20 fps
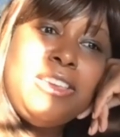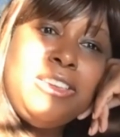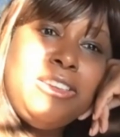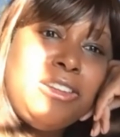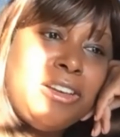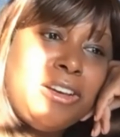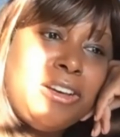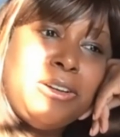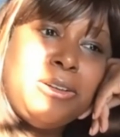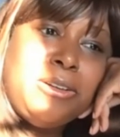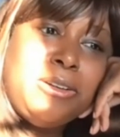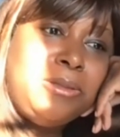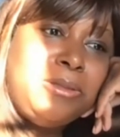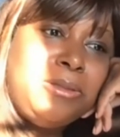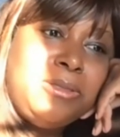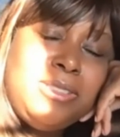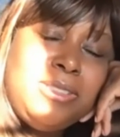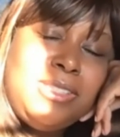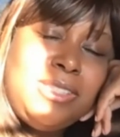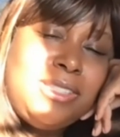you know,
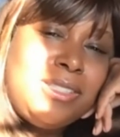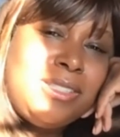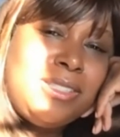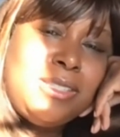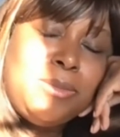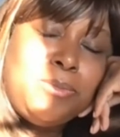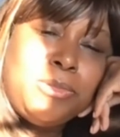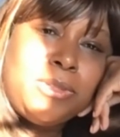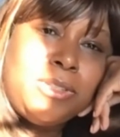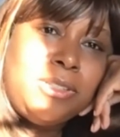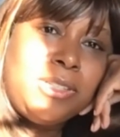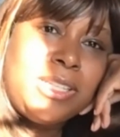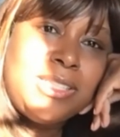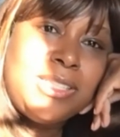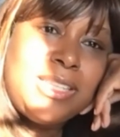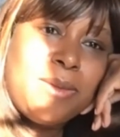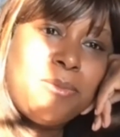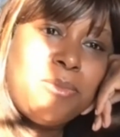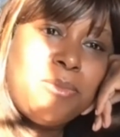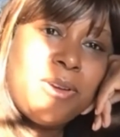typical
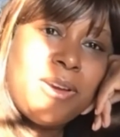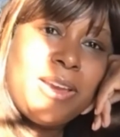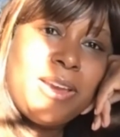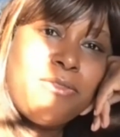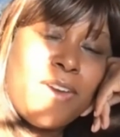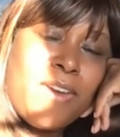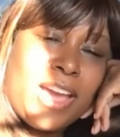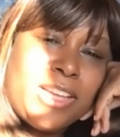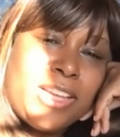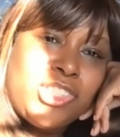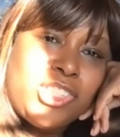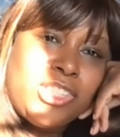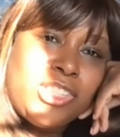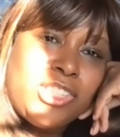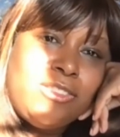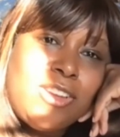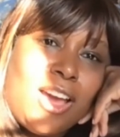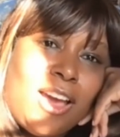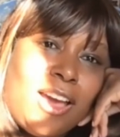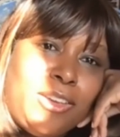contemporary
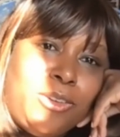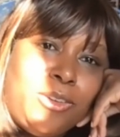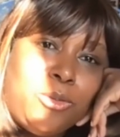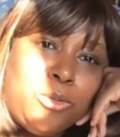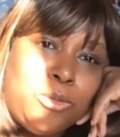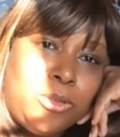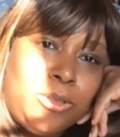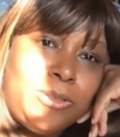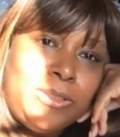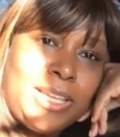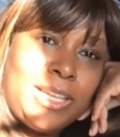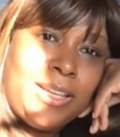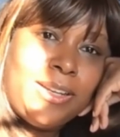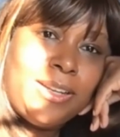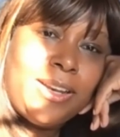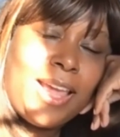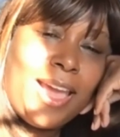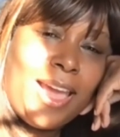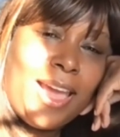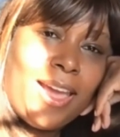fashion, I Googled it
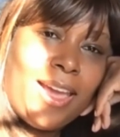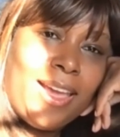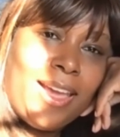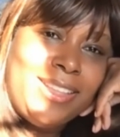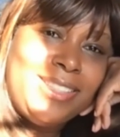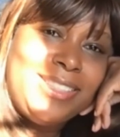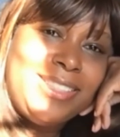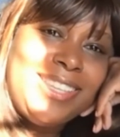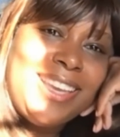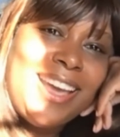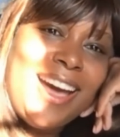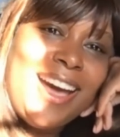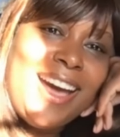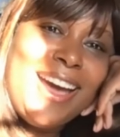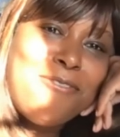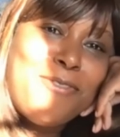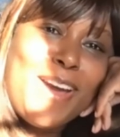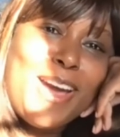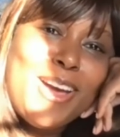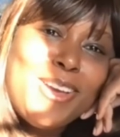and I
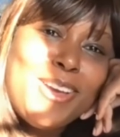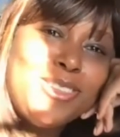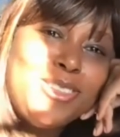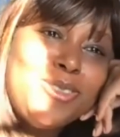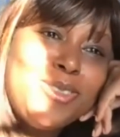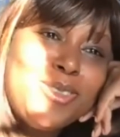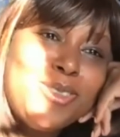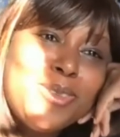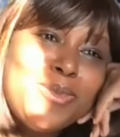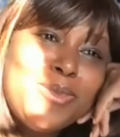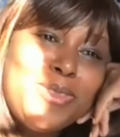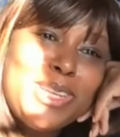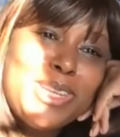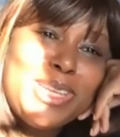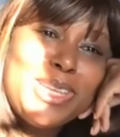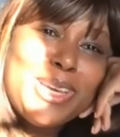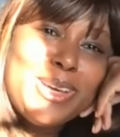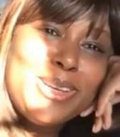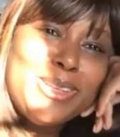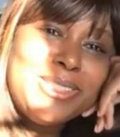found YouTube
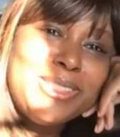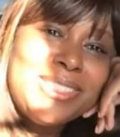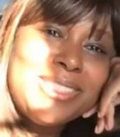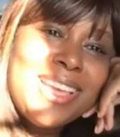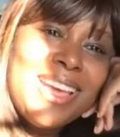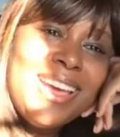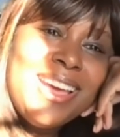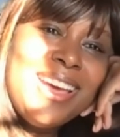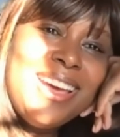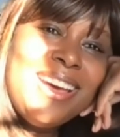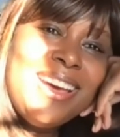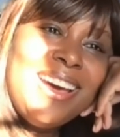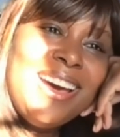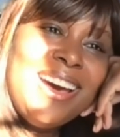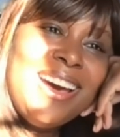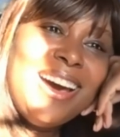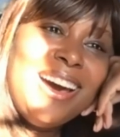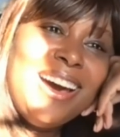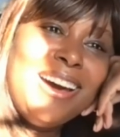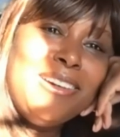videos
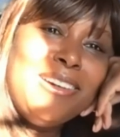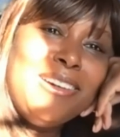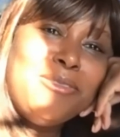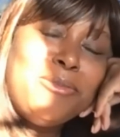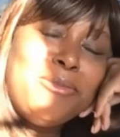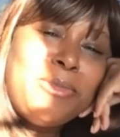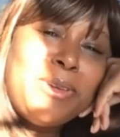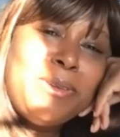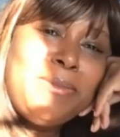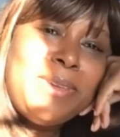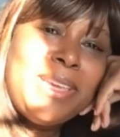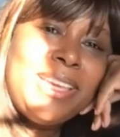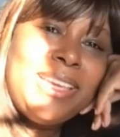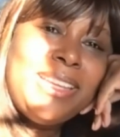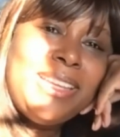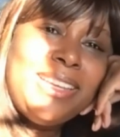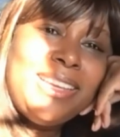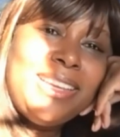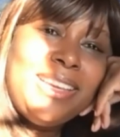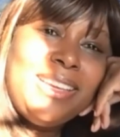of
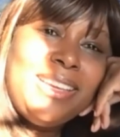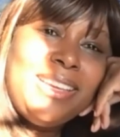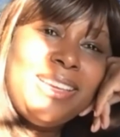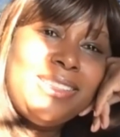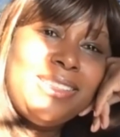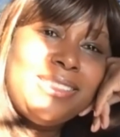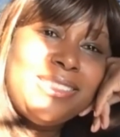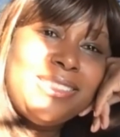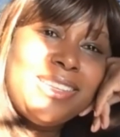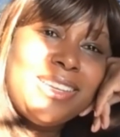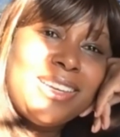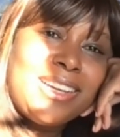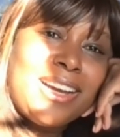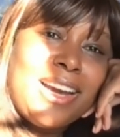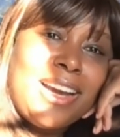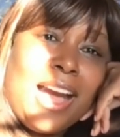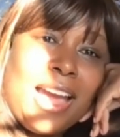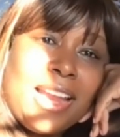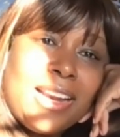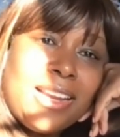women in
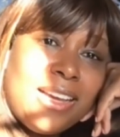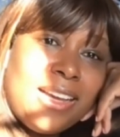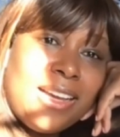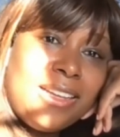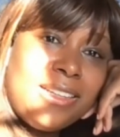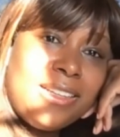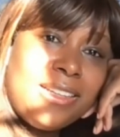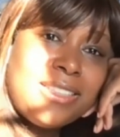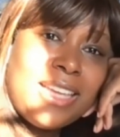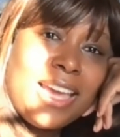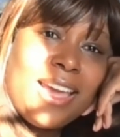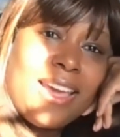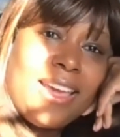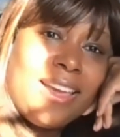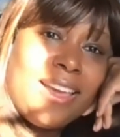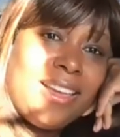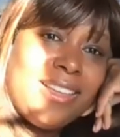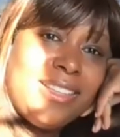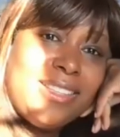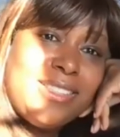Ghana
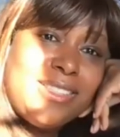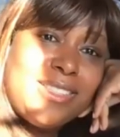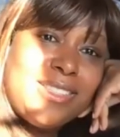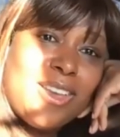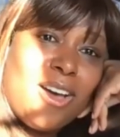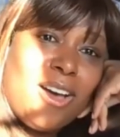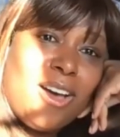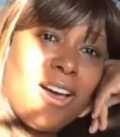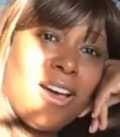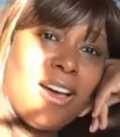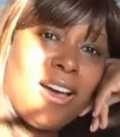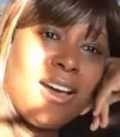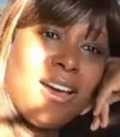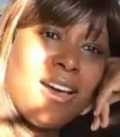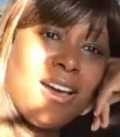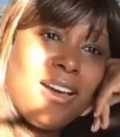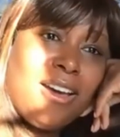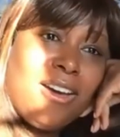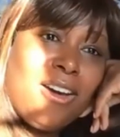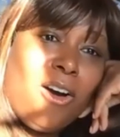and
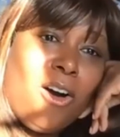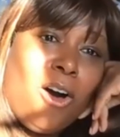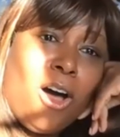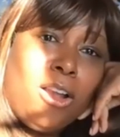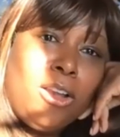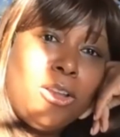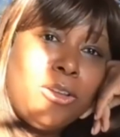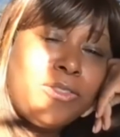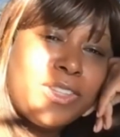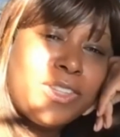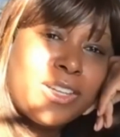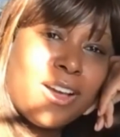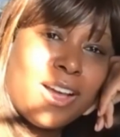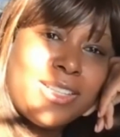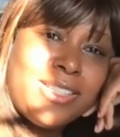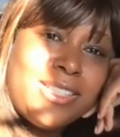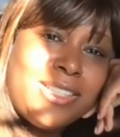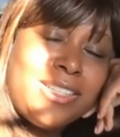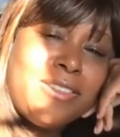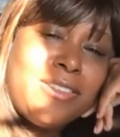uh, all over the
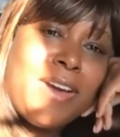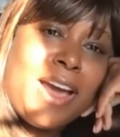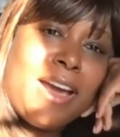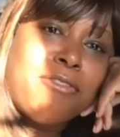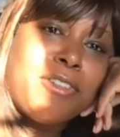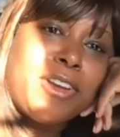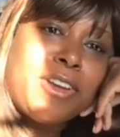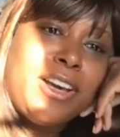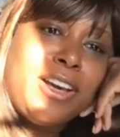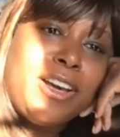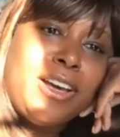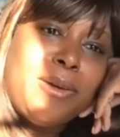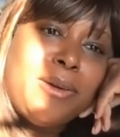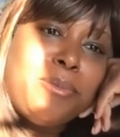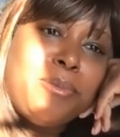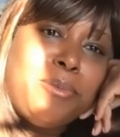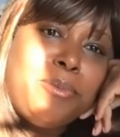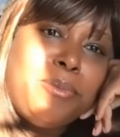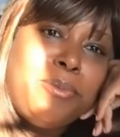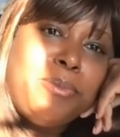continent of Africa
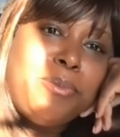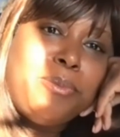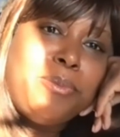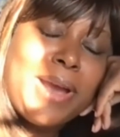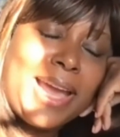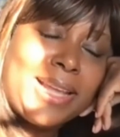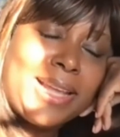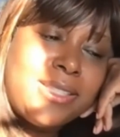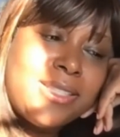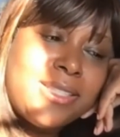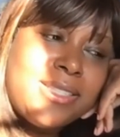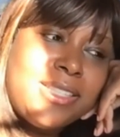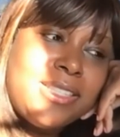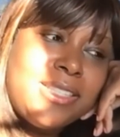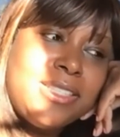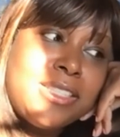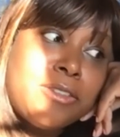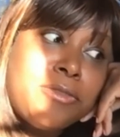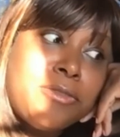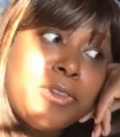
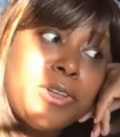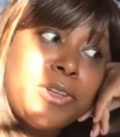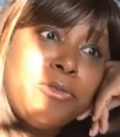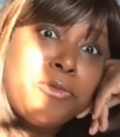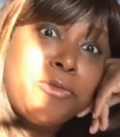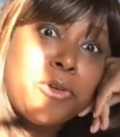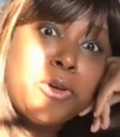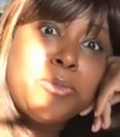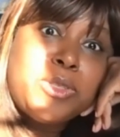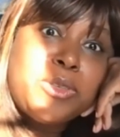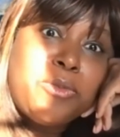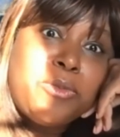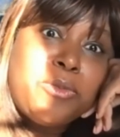practicing different forms of